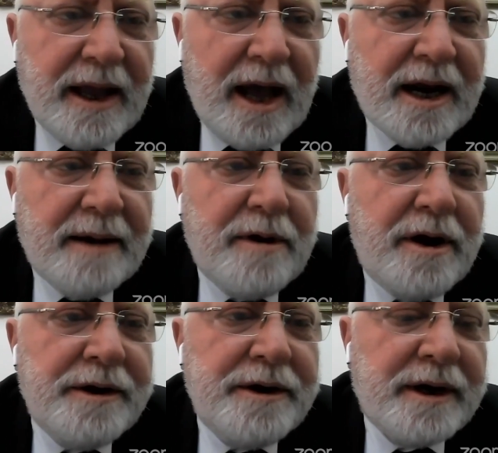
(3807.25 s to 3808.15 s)
Arab
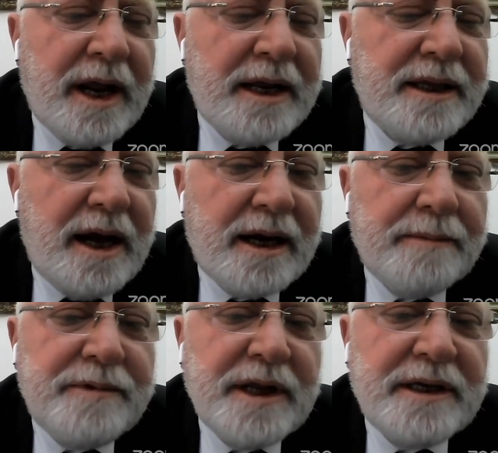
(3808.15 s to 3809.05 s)
honor and the
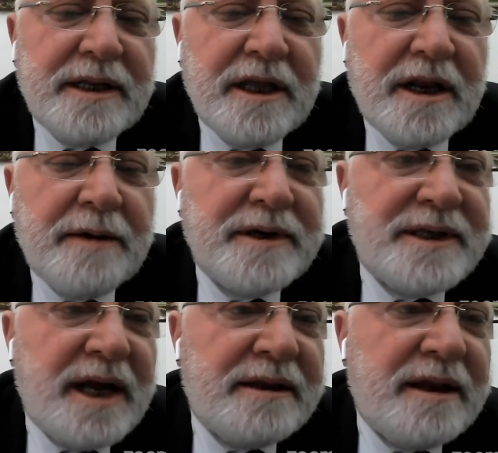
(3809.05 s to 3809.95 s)
Arab dignity
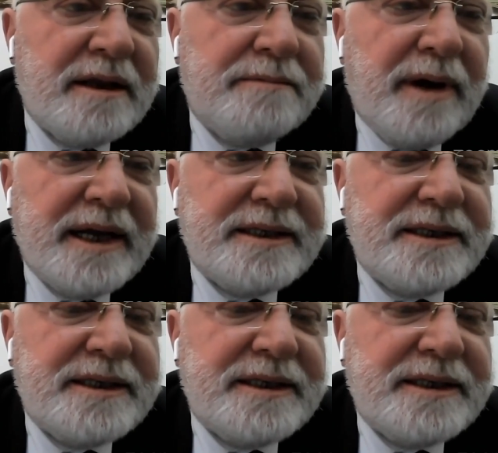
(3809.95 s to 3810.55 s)
represented by